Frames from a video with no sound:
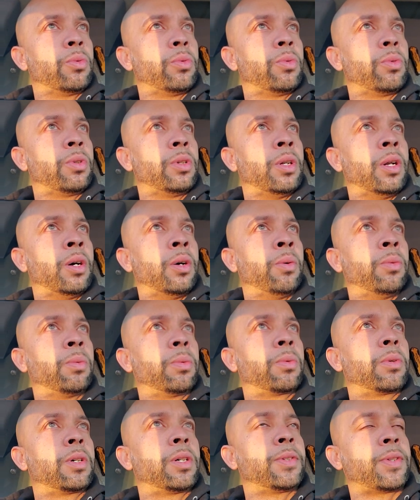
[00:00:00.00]
you know,
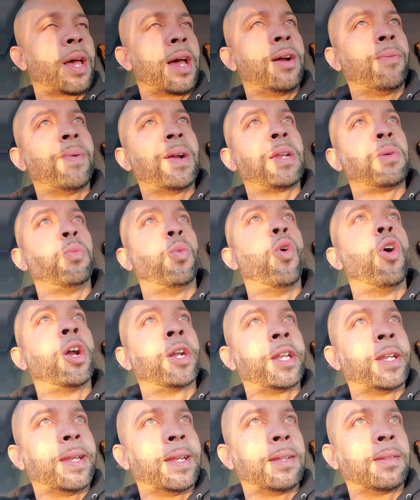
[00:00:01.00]
because I already
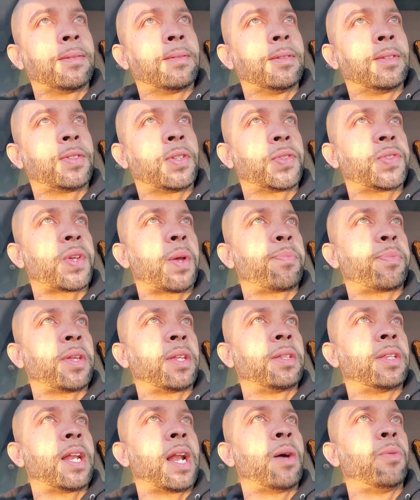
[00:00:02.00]
wanted it. This is
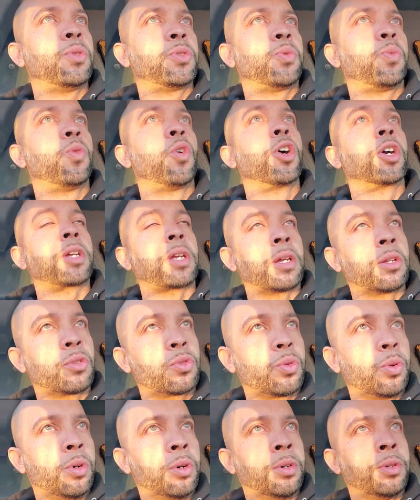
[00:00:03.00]
something that I was working
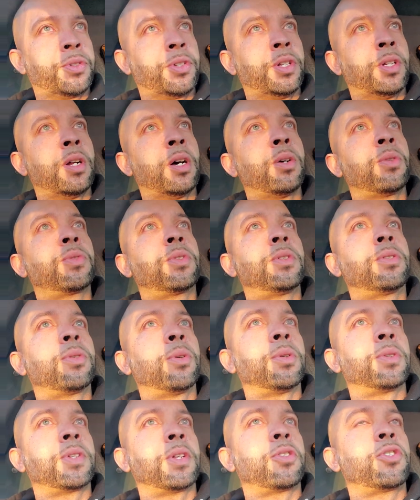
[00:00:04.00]
towards, you know,
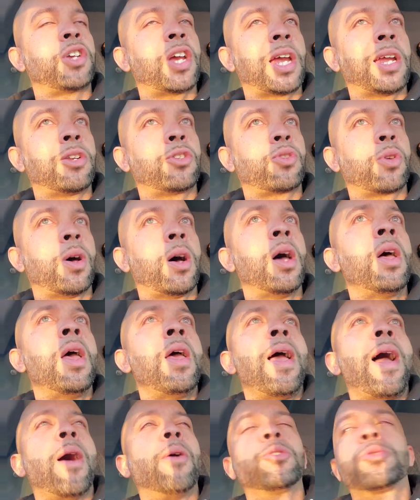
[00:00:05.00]
towards the change. So
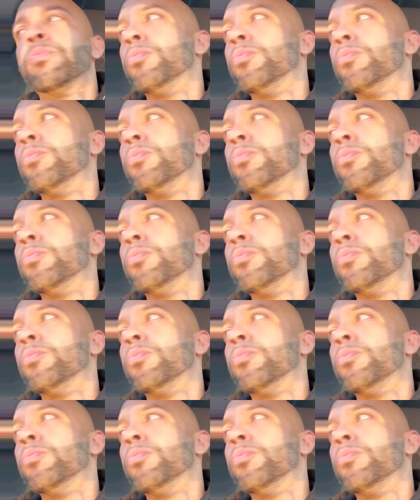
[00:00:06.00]
I was